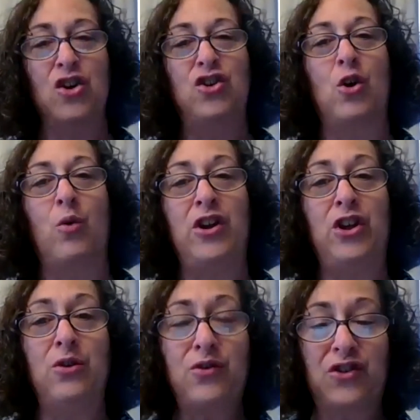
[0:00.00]
So it
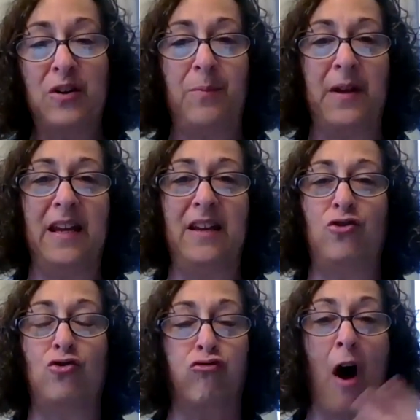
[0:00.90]
used to be
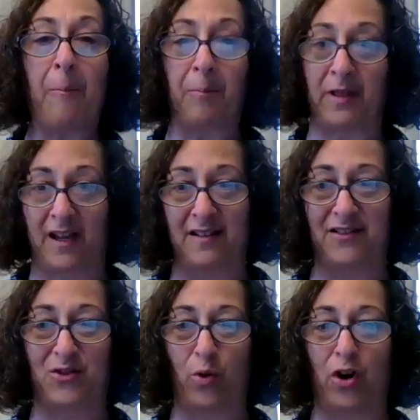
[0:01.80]

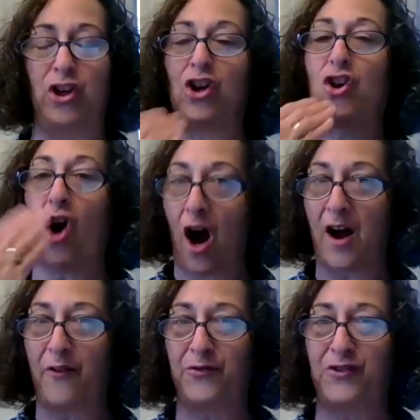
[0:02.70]
droplets where you
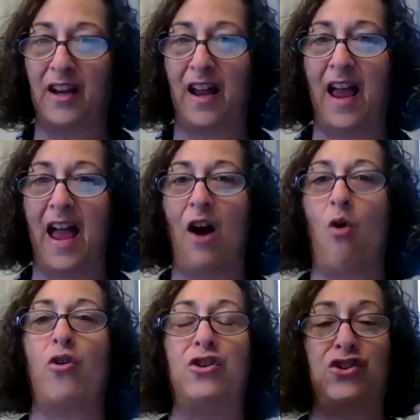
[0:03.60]
coughed
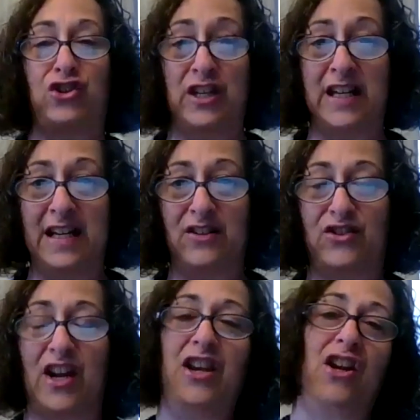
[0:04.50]
or you sneezed
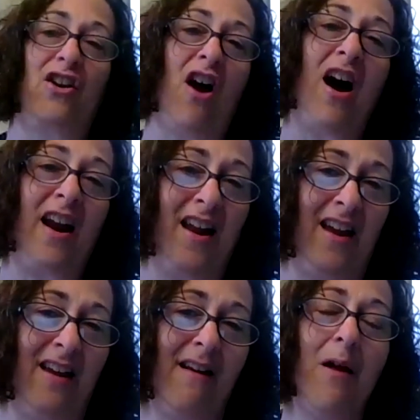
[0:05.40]
and you got
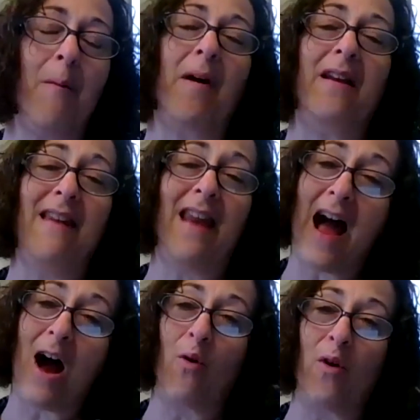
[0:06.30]
it, but
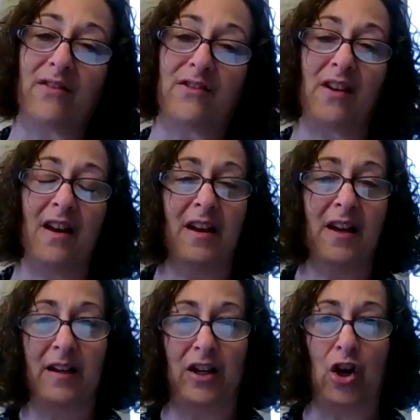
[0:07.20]
now it's,
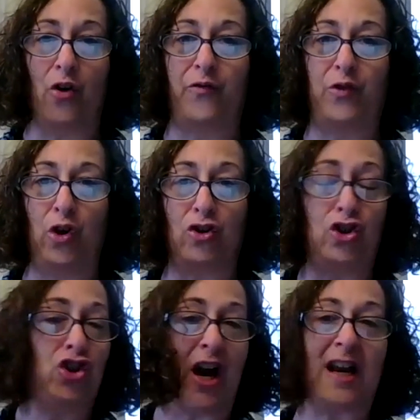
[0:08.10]
you know, if you're
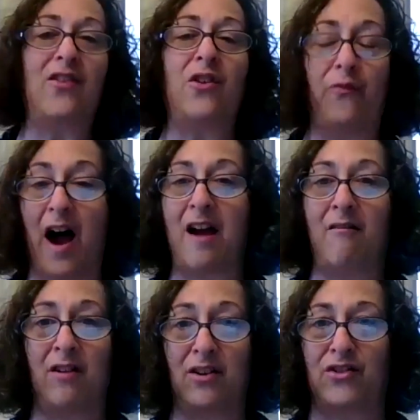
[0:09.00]
shedding the
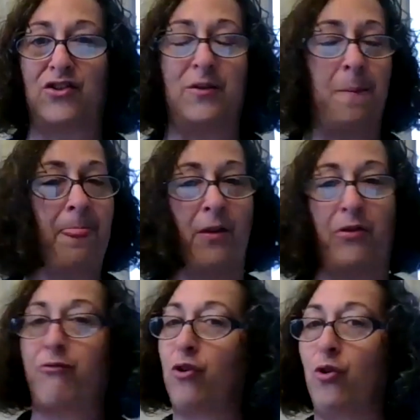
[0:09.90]
virus
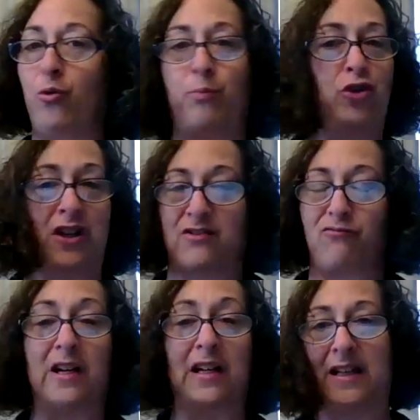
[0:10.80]
through just
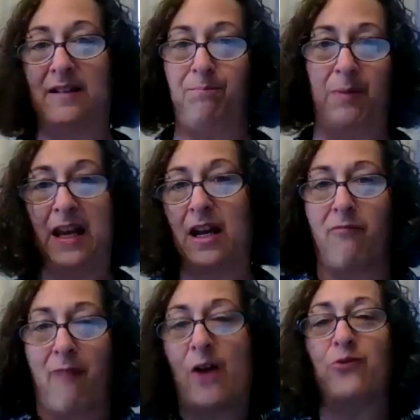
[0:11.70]
really being
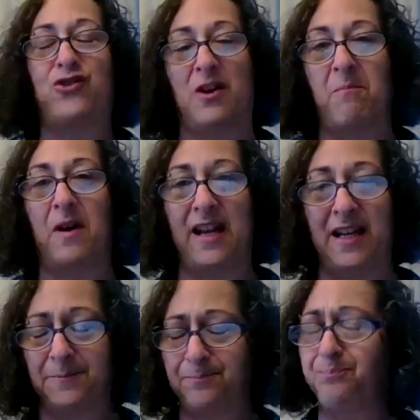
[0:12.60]
around
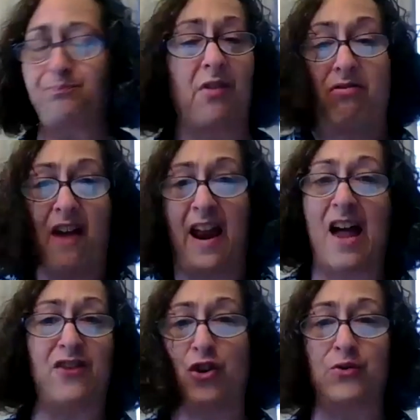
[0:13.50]
somebody that
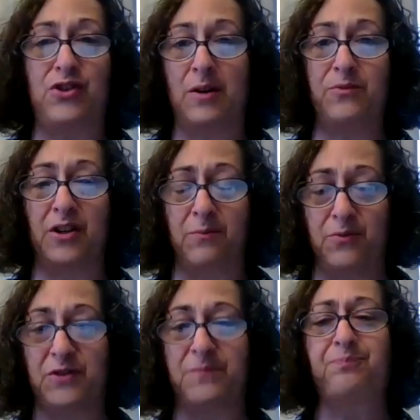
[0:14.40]
has no symptoms.